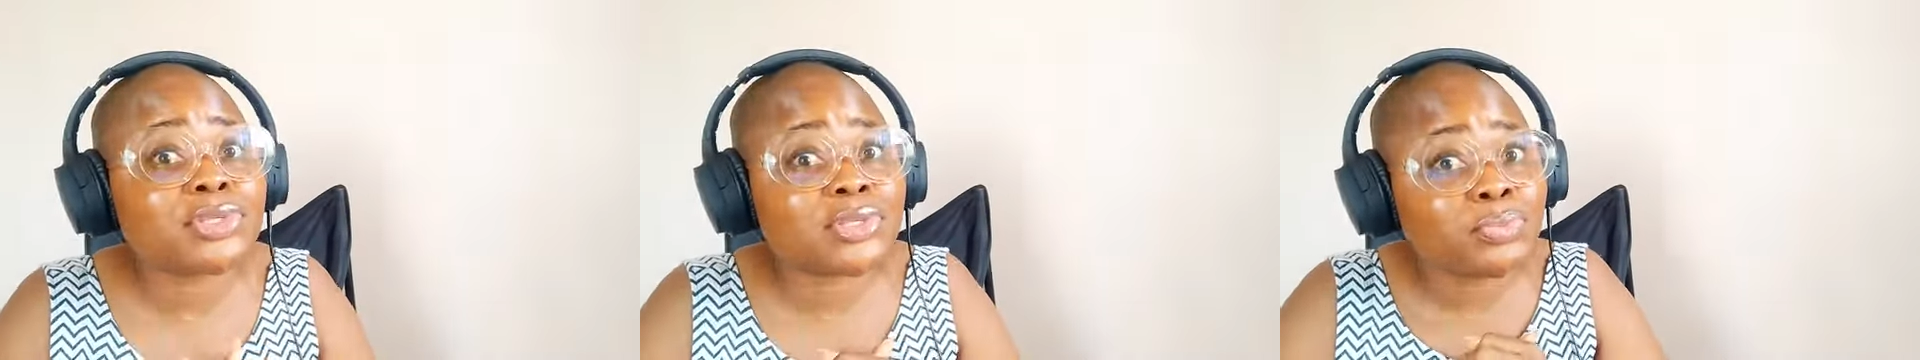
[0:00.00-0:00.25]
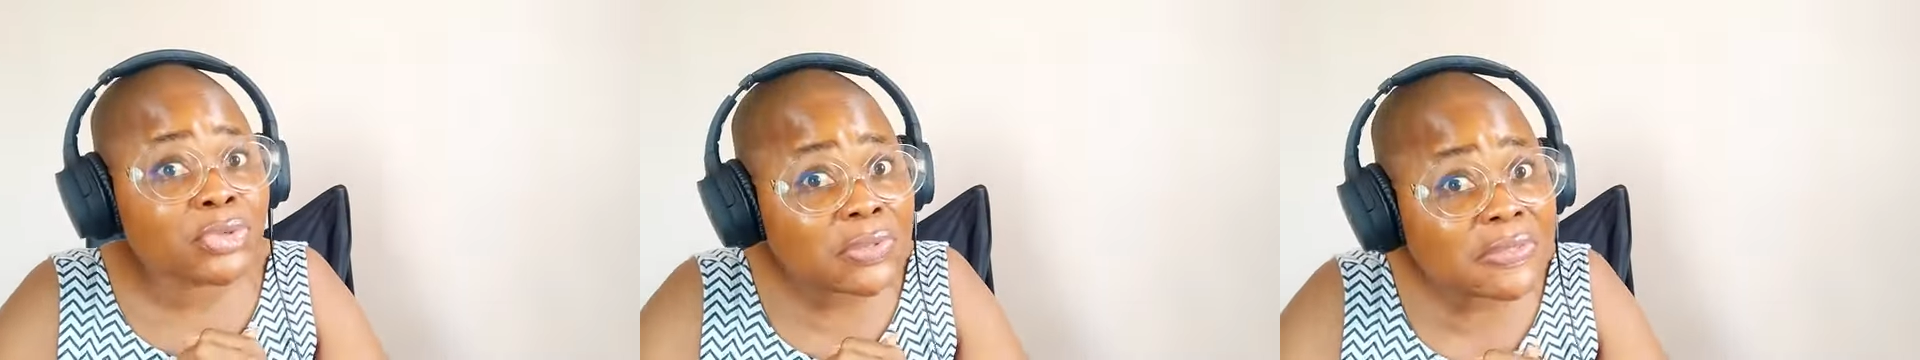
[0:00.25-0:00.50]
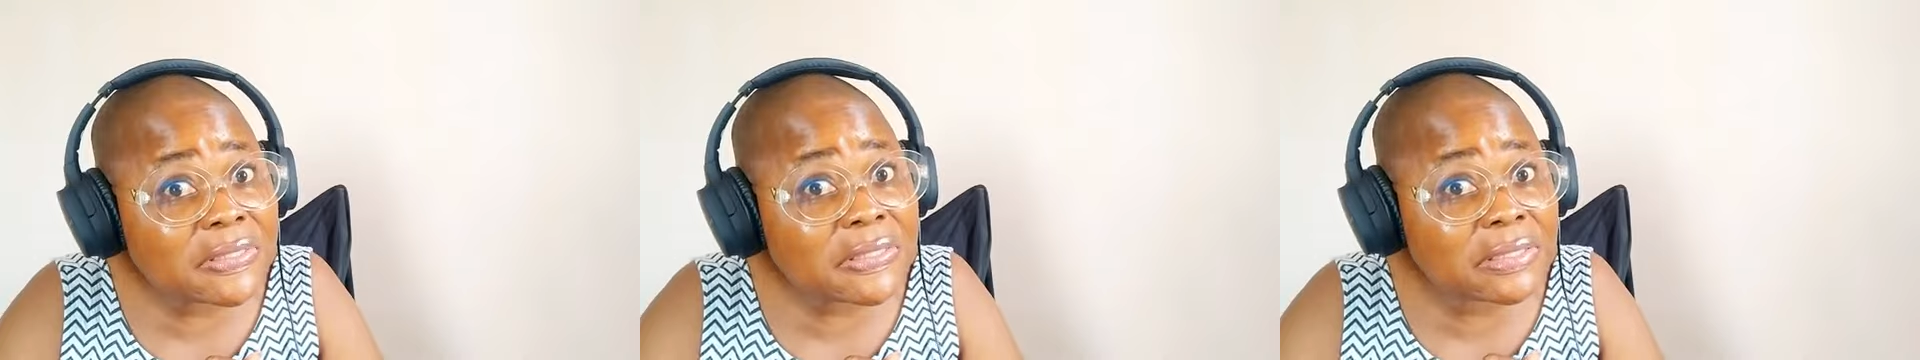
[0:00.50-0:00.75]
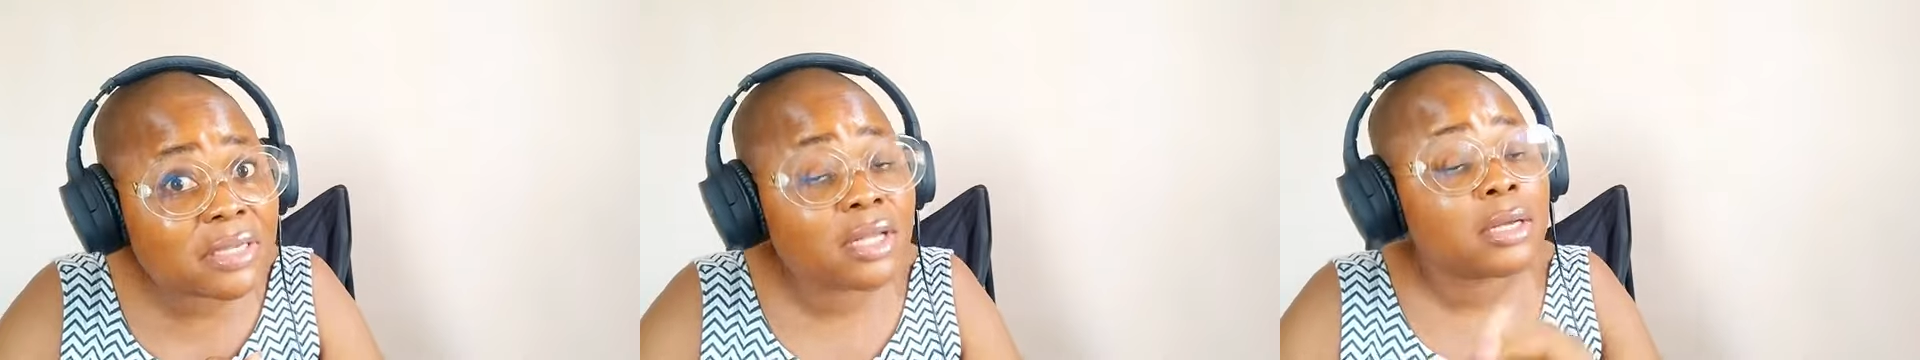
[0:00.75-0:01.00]
to the music.
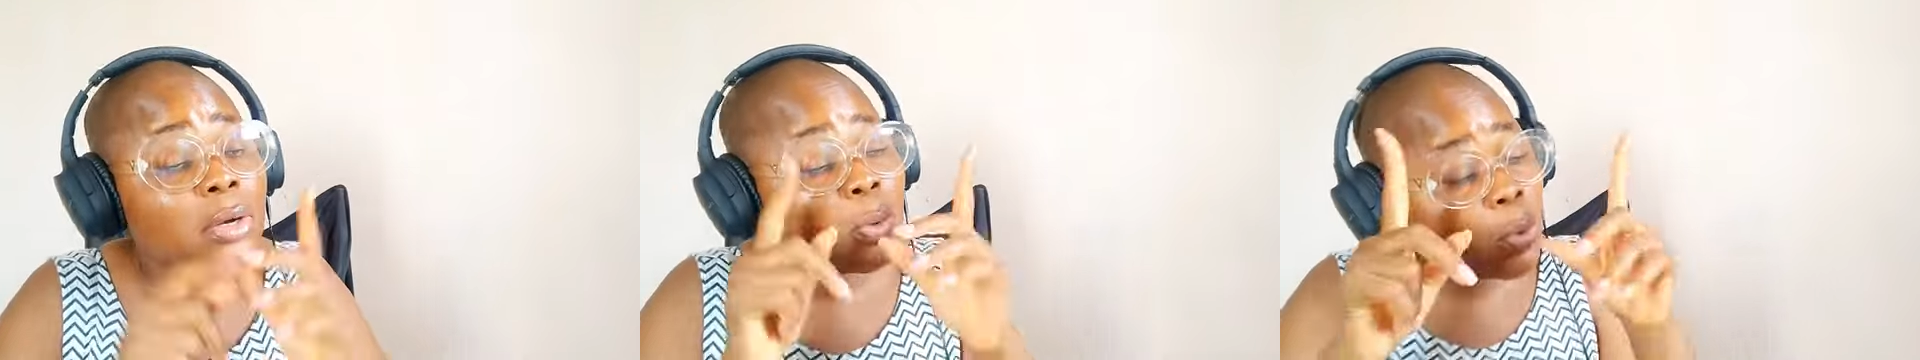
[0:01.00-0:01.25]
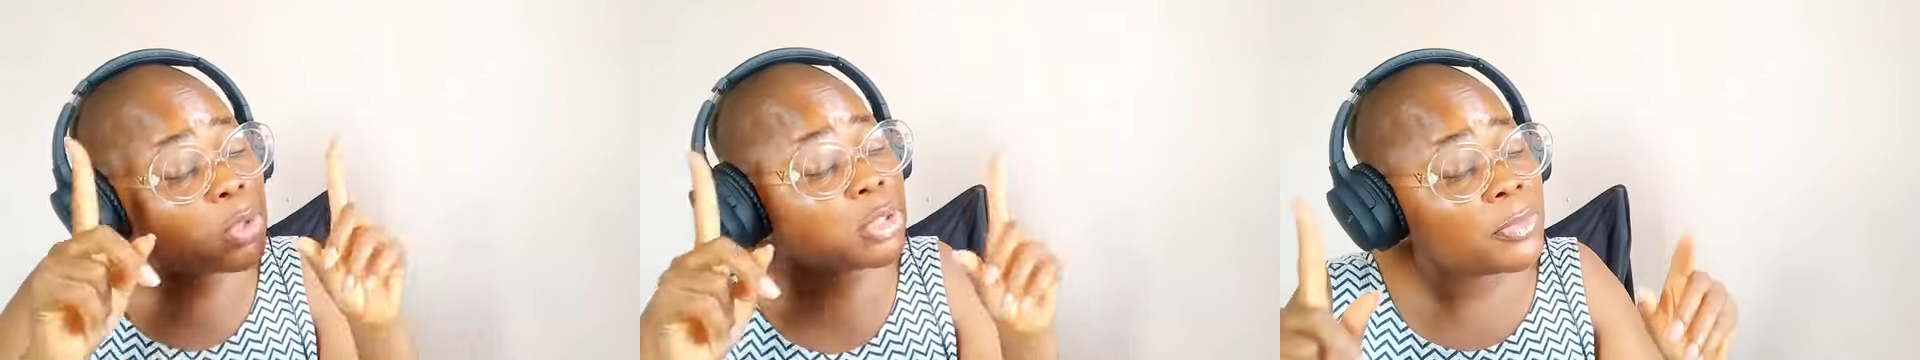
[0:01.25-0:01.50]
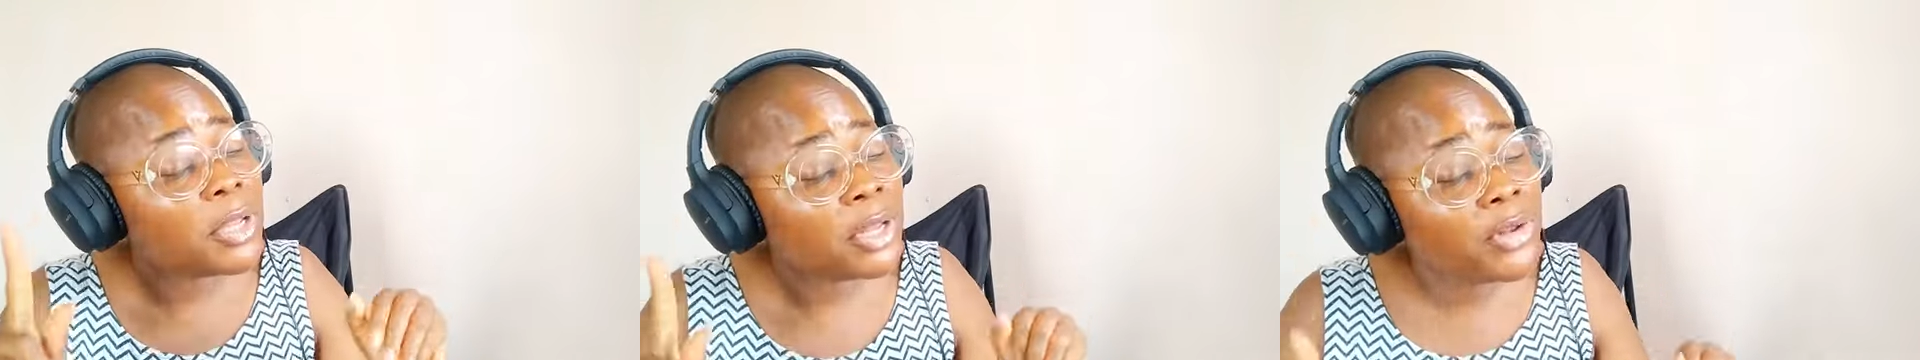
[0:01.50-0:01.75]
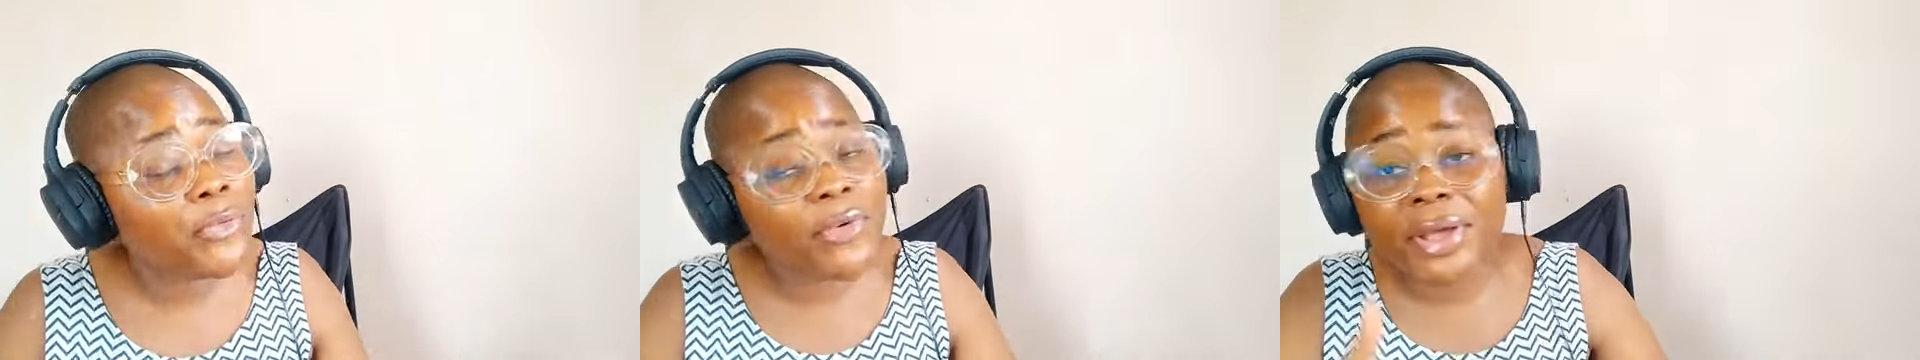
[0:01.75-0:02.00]
Quote me
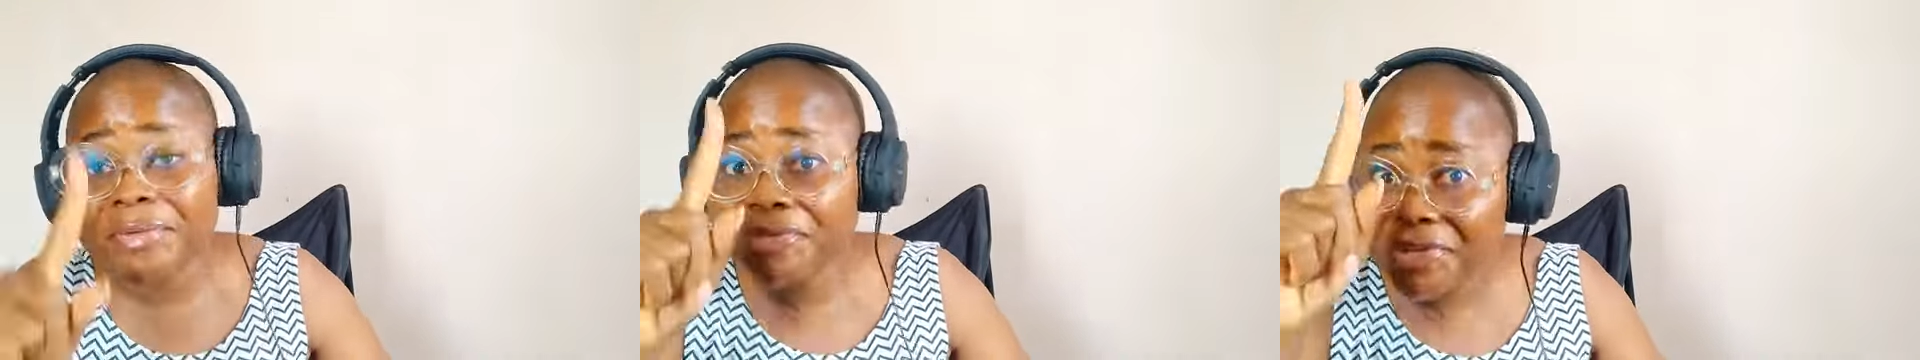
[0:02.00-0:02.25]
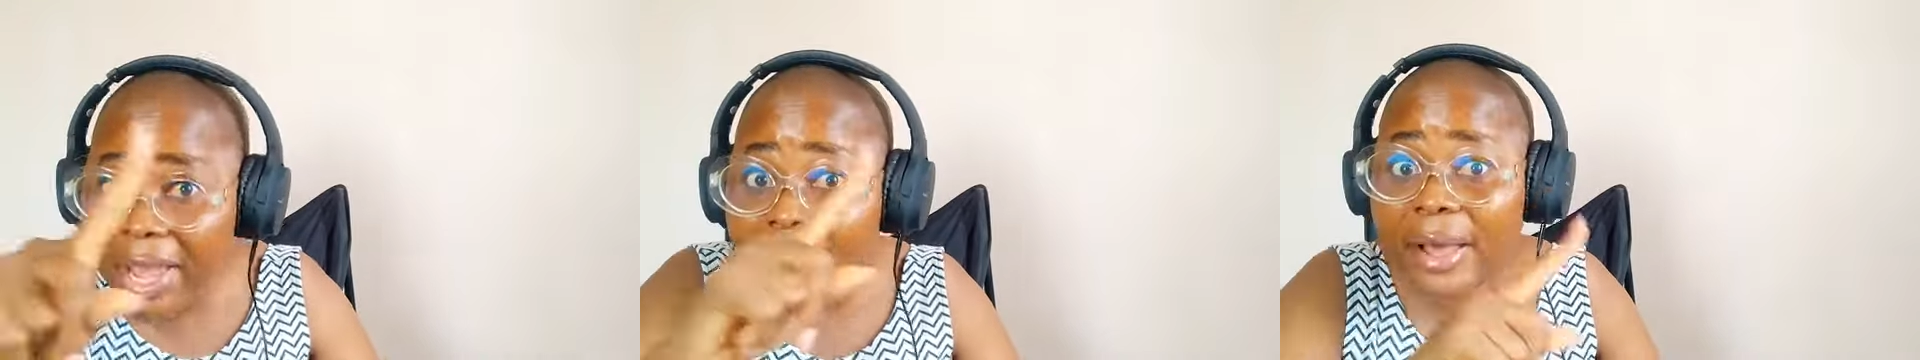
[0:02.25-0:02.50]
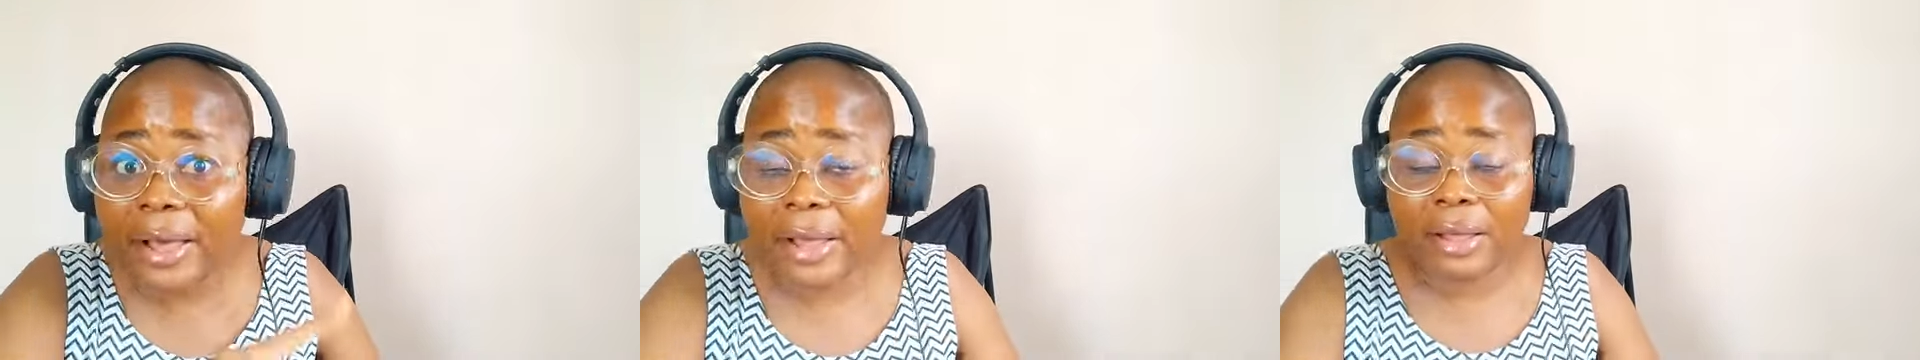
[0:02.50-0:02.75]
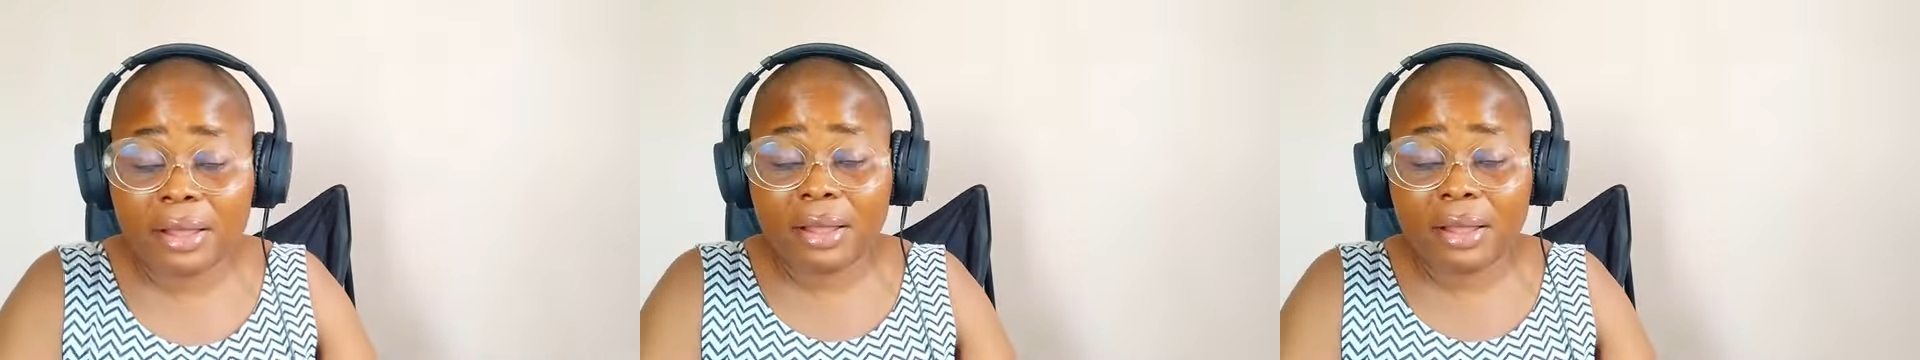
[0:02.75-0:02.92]
anywhere. Yeah!